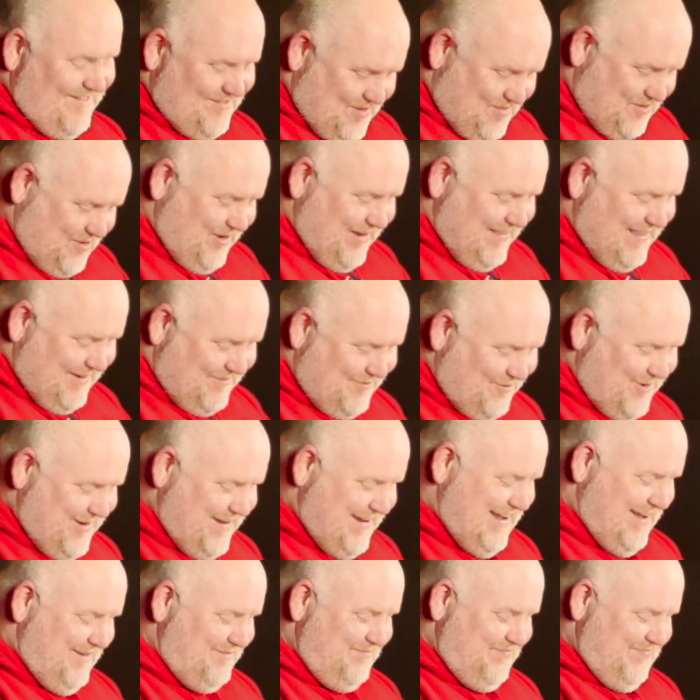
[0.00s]
let me read that for you
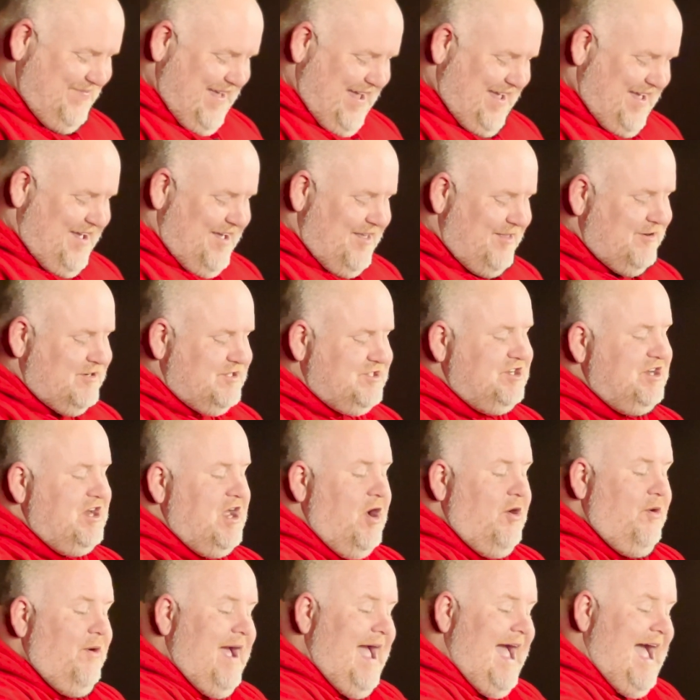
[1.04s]
again. There's
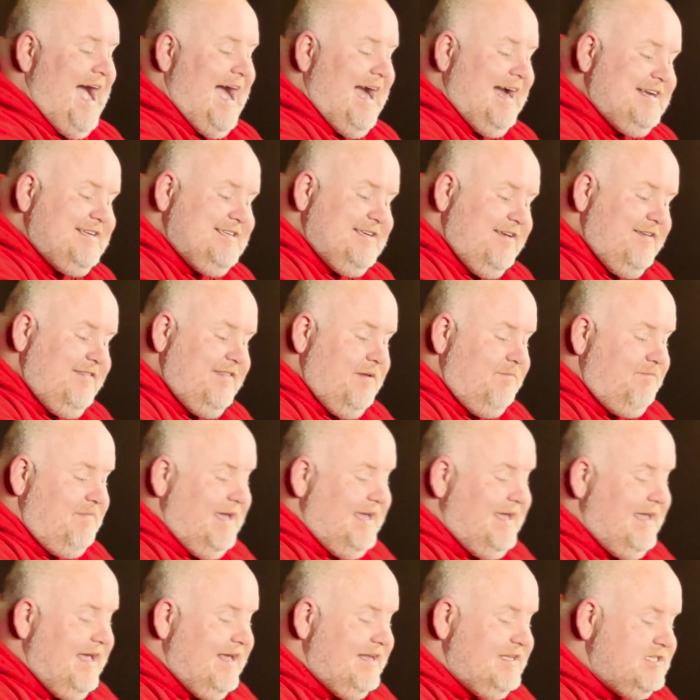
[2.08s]
no act that
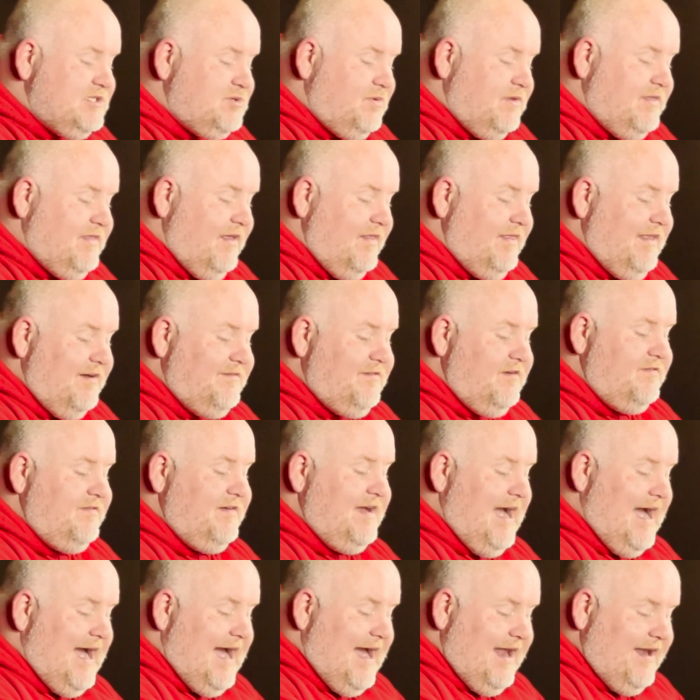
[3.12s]
begins with the love of
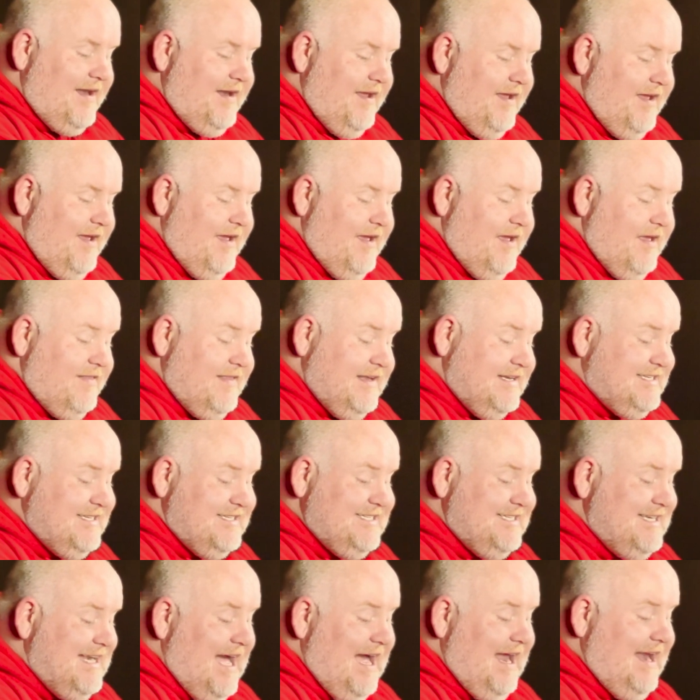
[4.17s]
God that
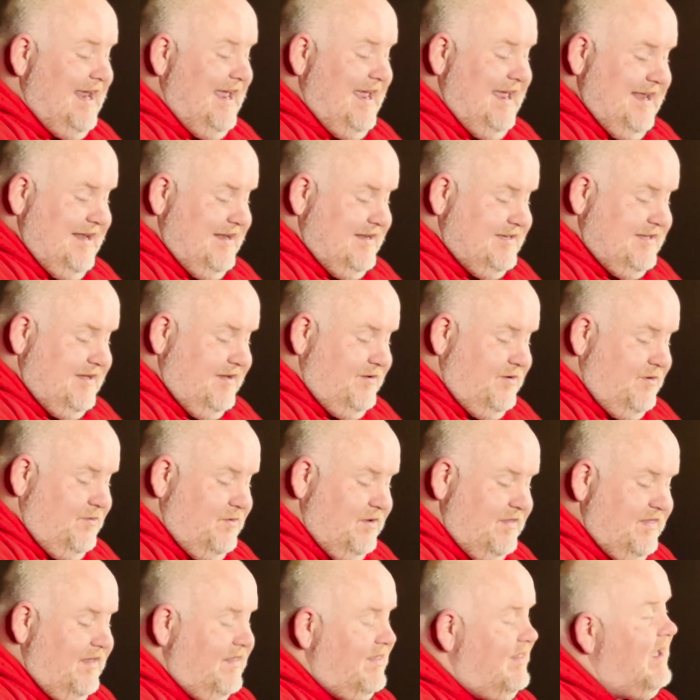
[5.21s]
does not end
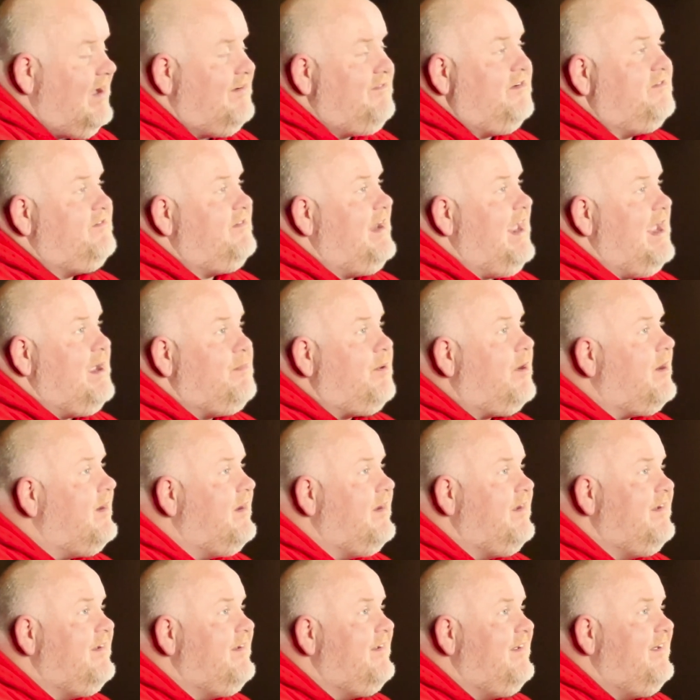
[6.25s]
with the love of neighbor.
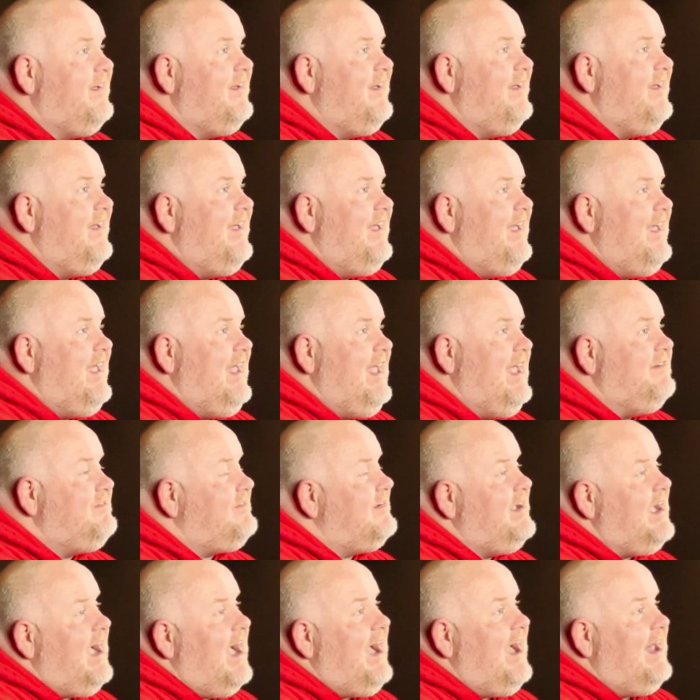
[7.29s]
If
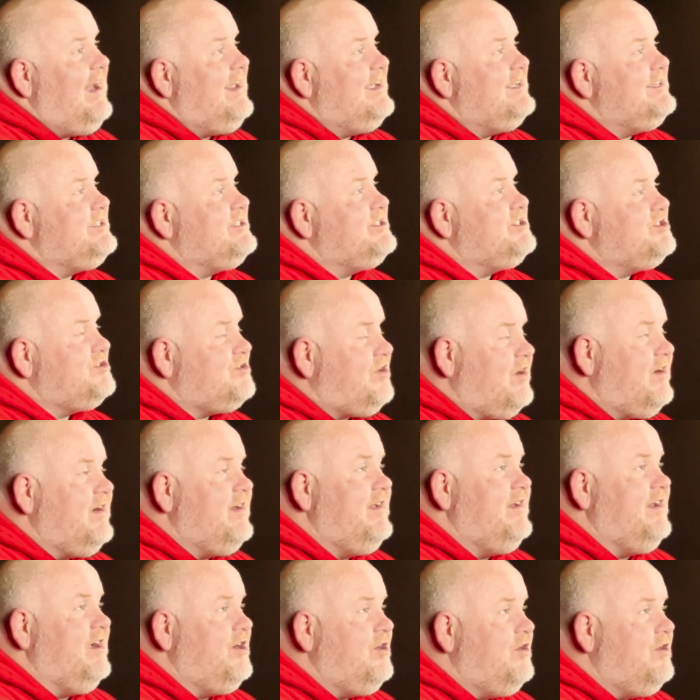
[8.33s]
God has
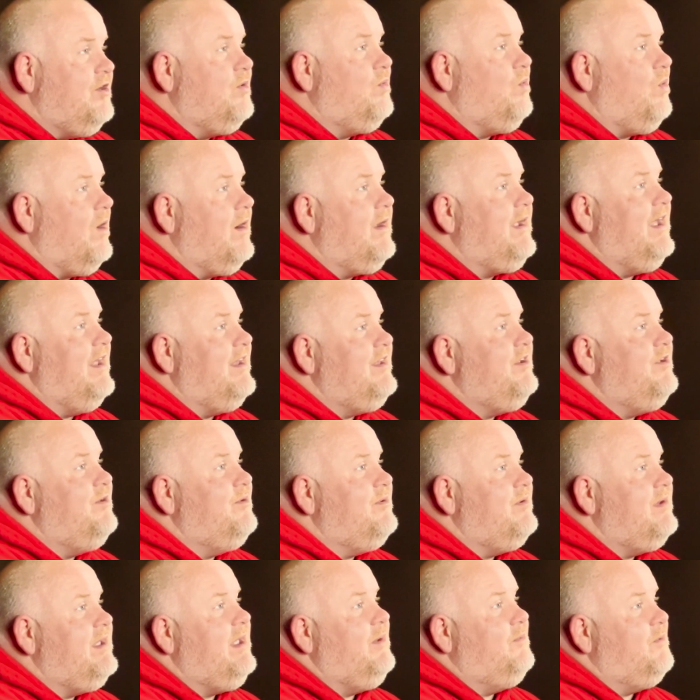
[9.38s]
started a good work in you,
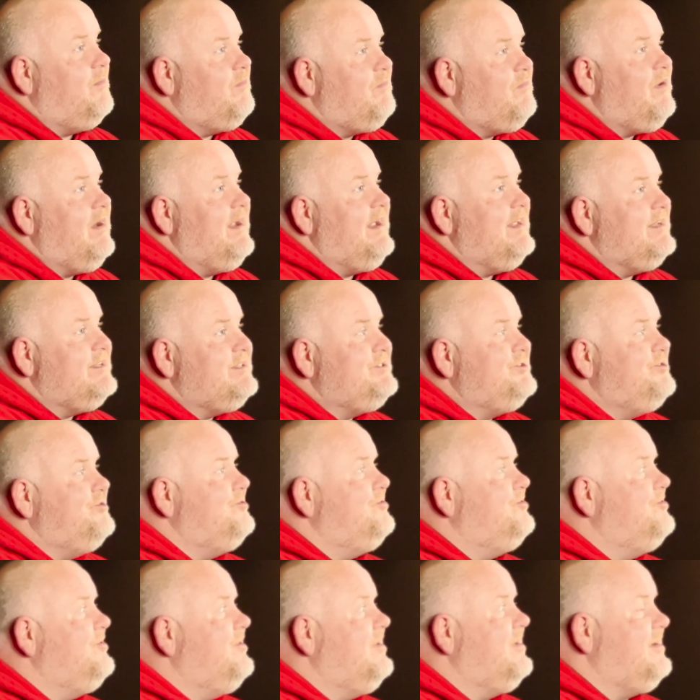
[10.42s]
He will bring it
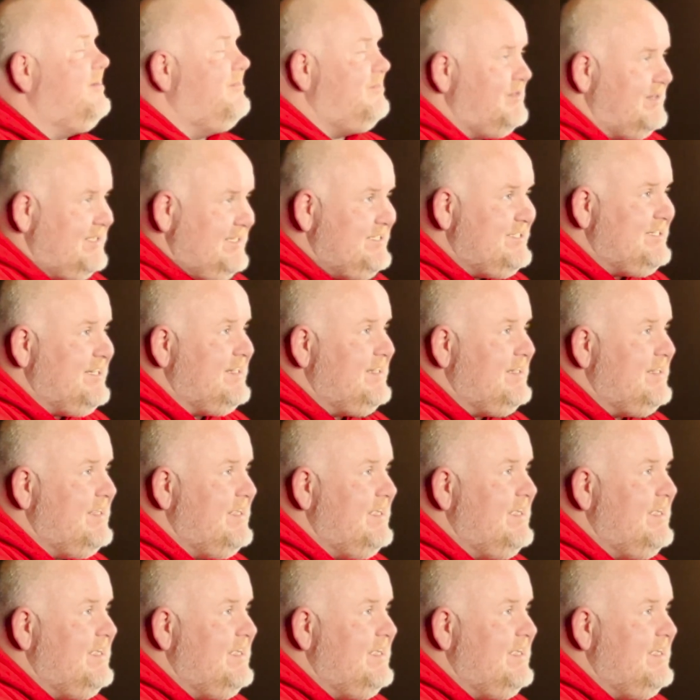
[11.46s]
to completion.